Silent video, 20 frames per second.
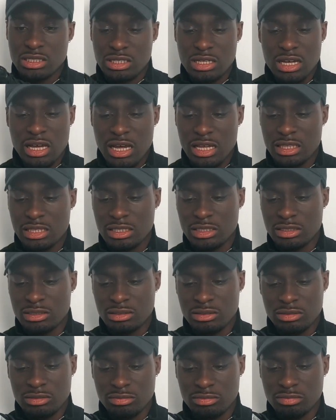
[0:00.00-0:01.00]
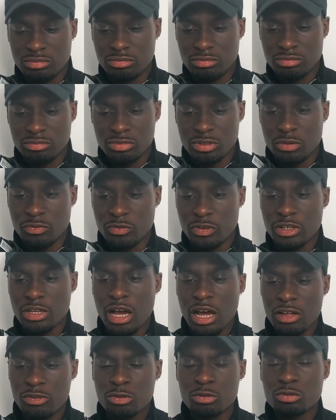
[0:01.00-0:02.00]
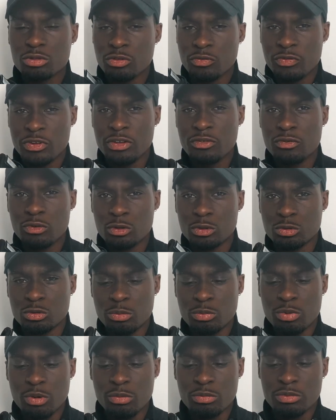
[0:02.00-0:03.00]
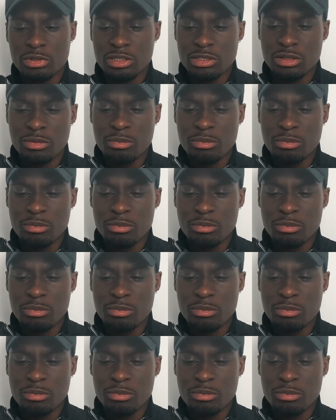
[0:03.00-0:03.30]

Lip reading: I thought the V4s were probably the